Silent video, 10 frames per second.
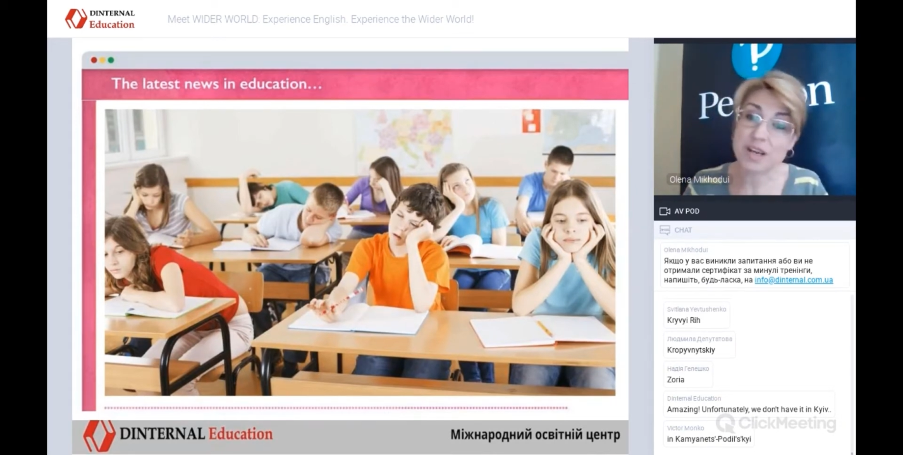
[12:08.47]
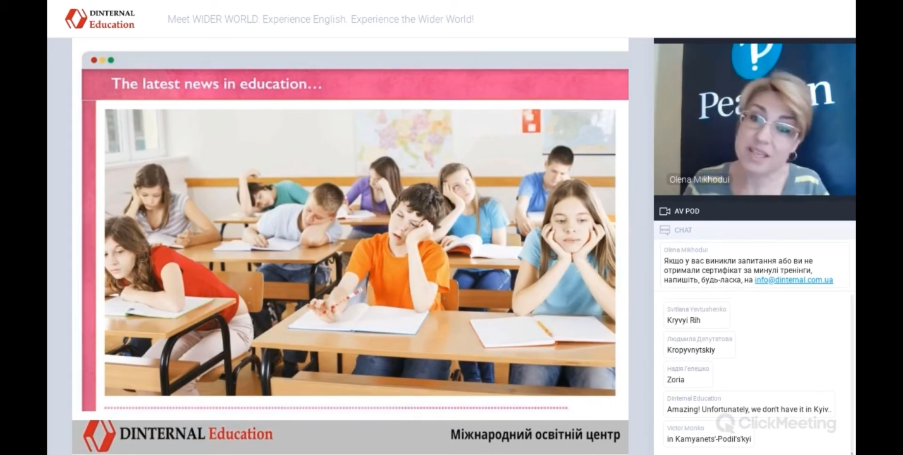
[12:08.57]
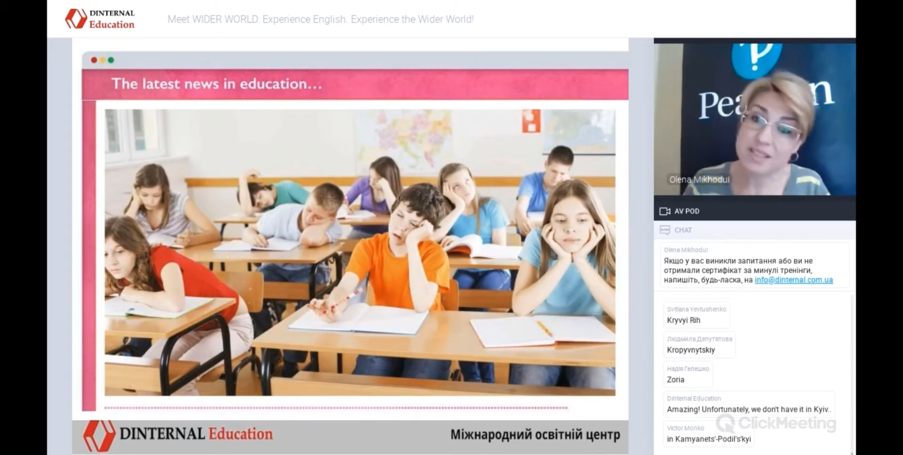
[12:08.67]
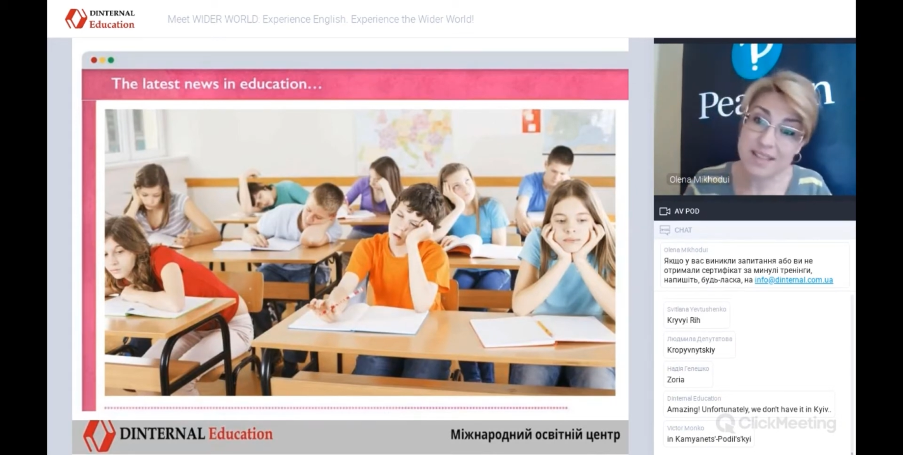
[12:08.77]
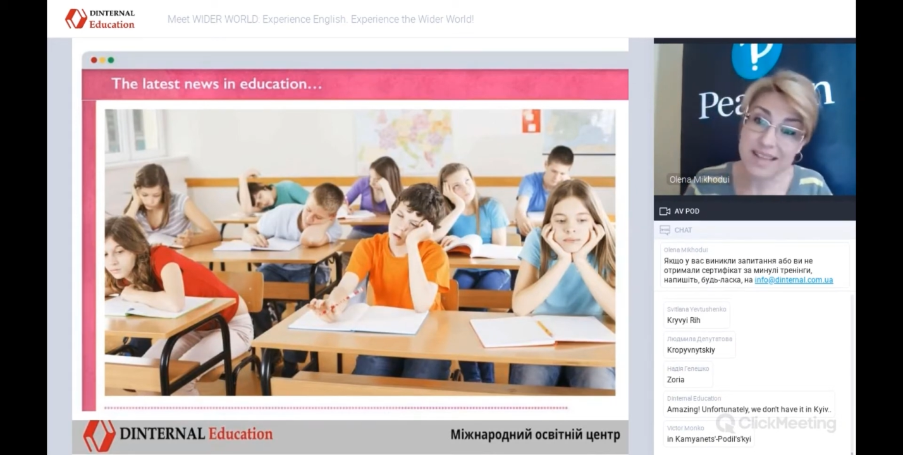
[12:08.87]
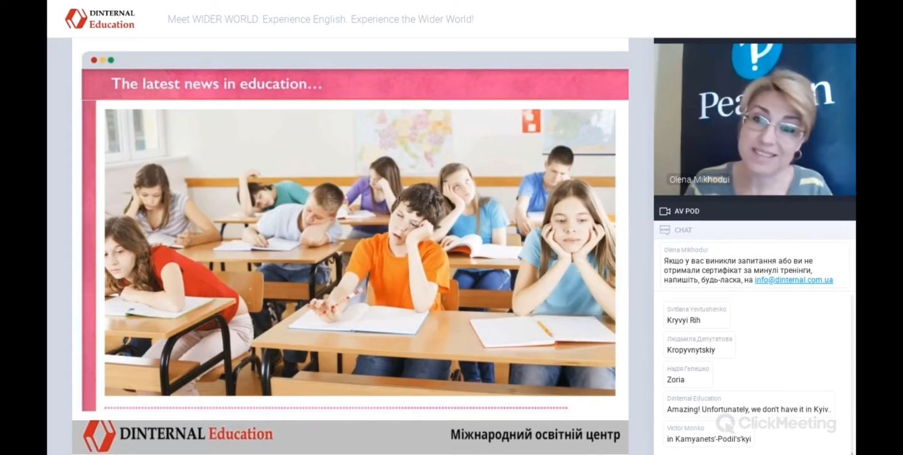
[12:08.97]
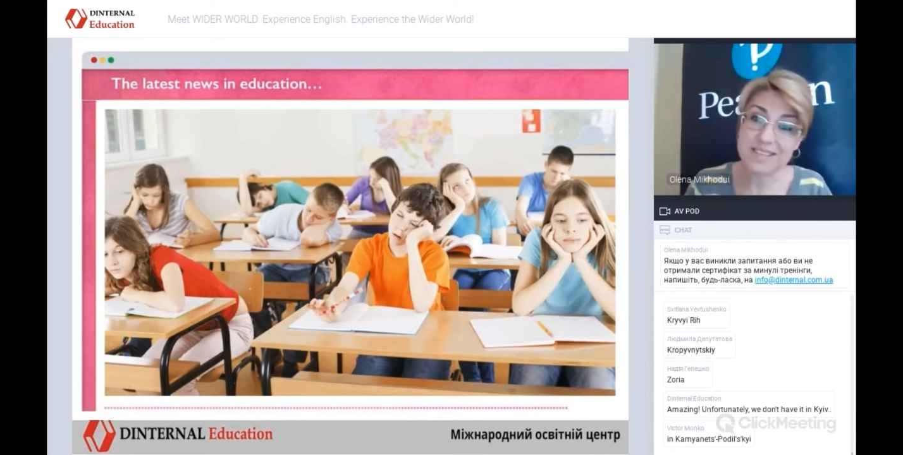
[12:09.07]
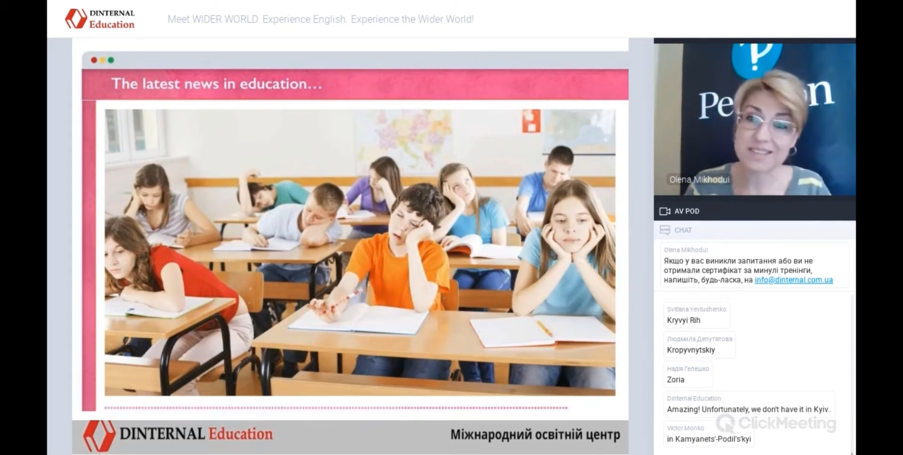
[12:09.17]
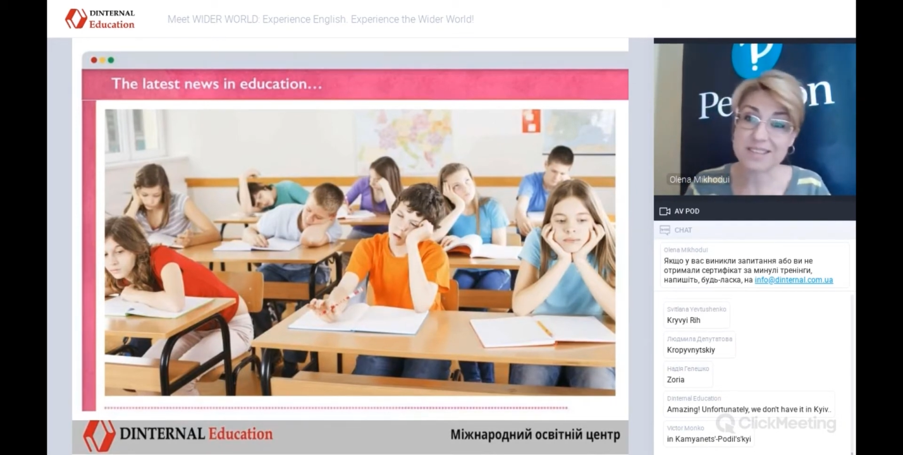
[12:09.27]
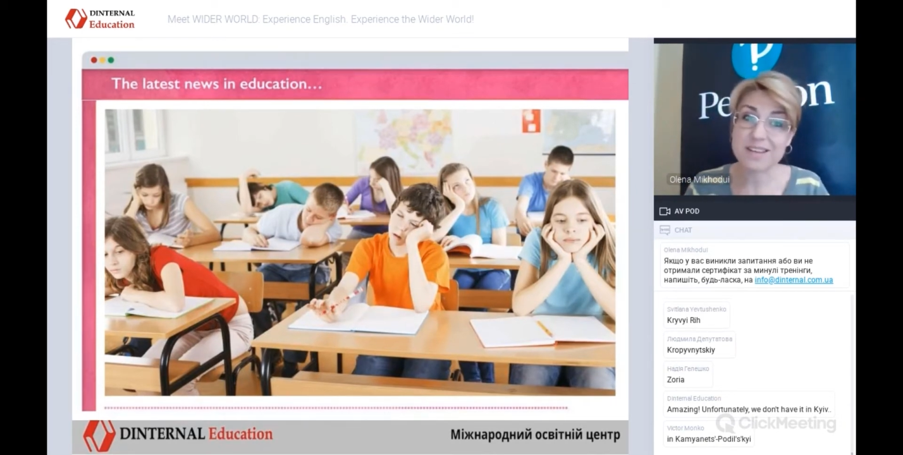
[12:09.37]
guys,
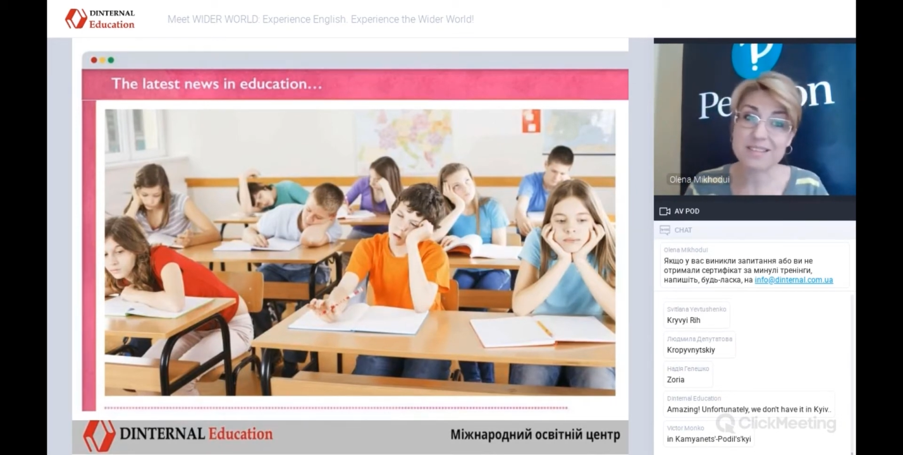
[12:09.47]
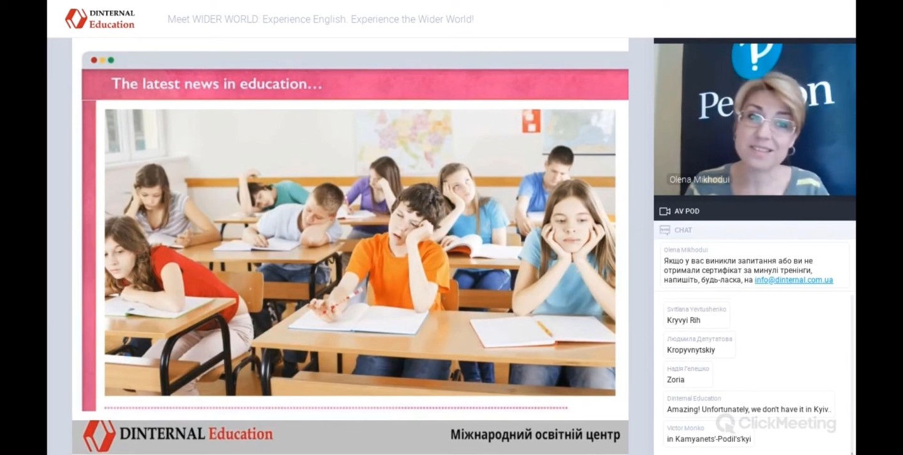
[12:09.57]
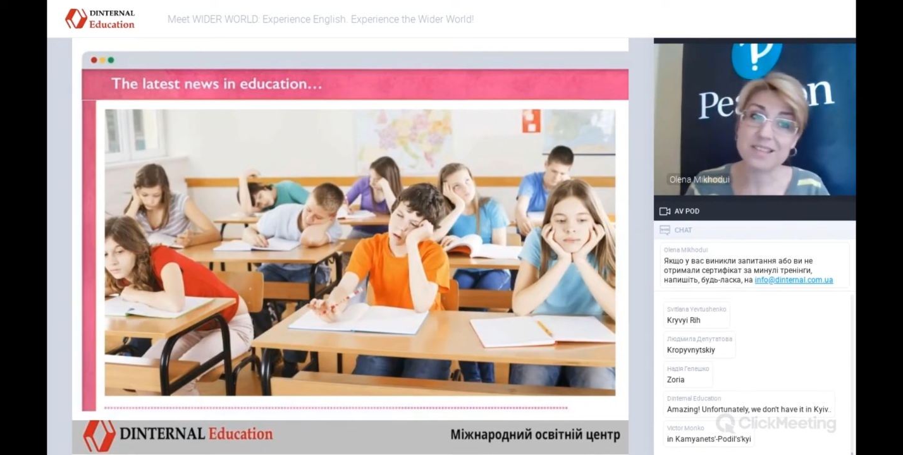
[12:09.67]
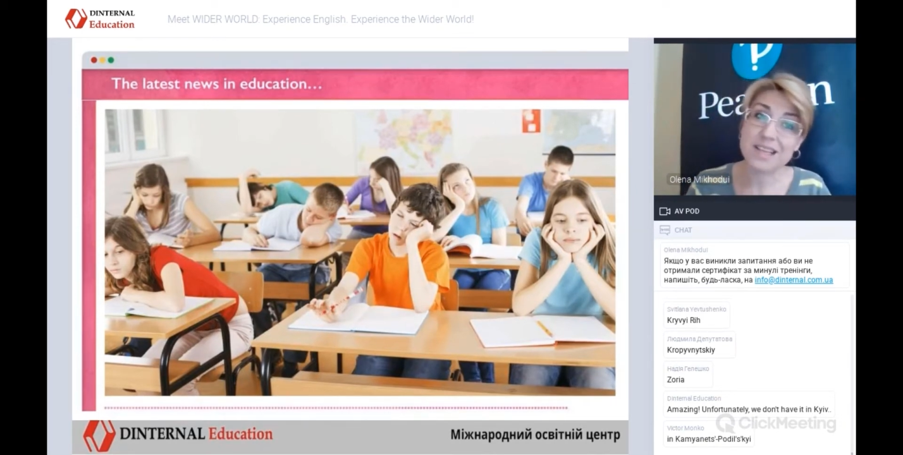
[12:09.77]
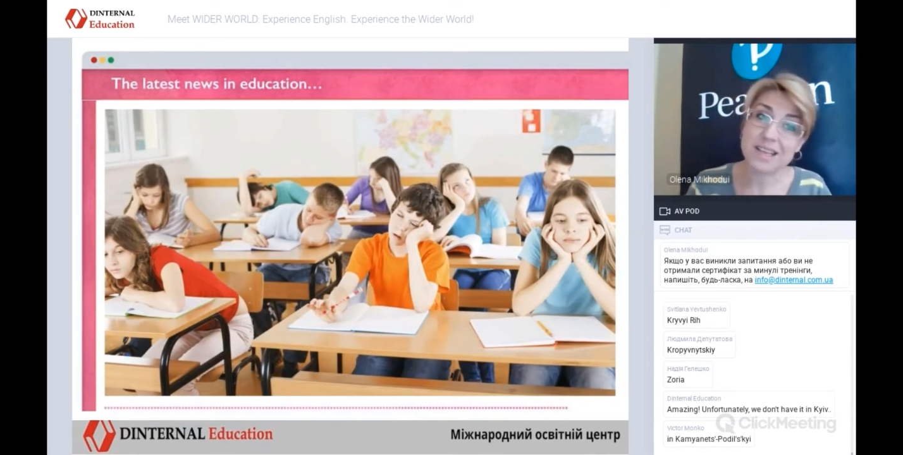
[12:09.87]
let's discuss the